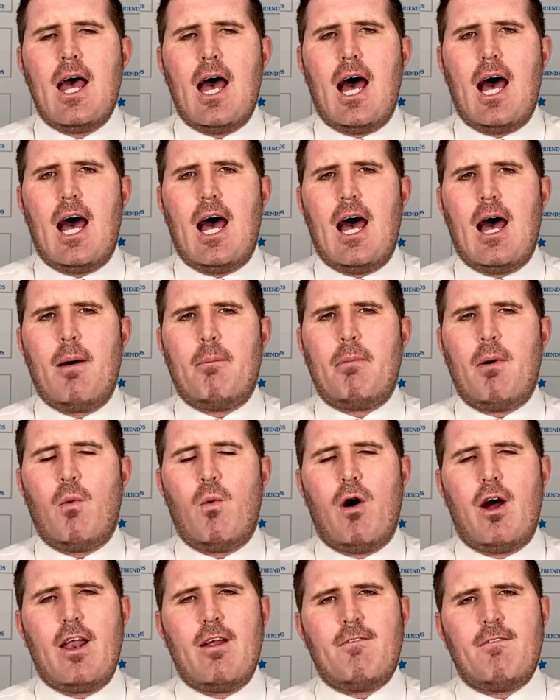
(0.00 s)
But
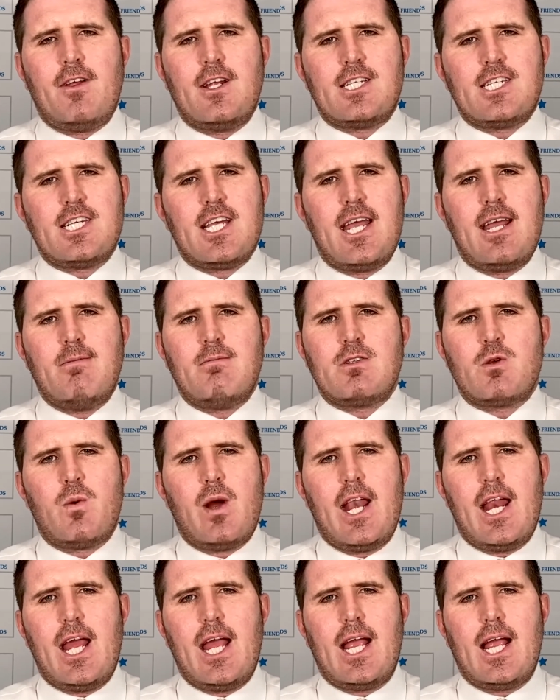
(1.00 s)
what if your team's
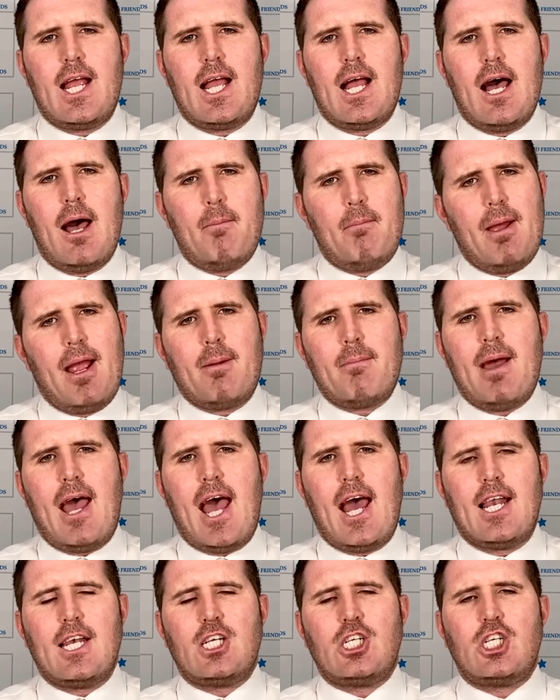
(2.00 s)
winning a big
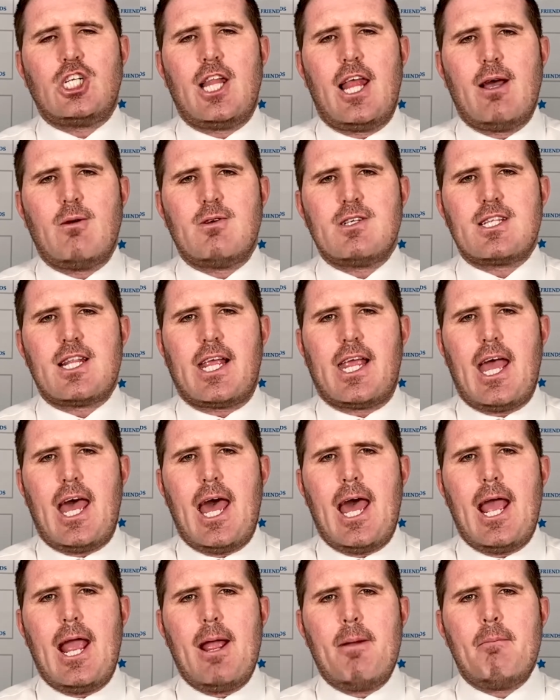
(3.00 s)
match? There was the
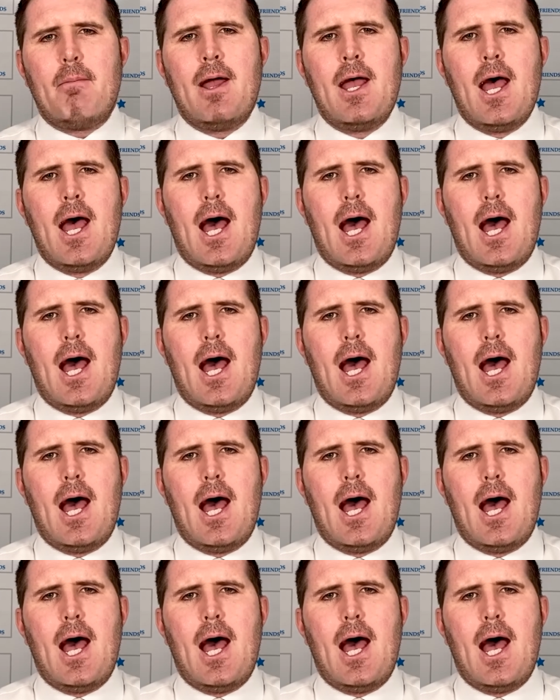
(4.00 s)
game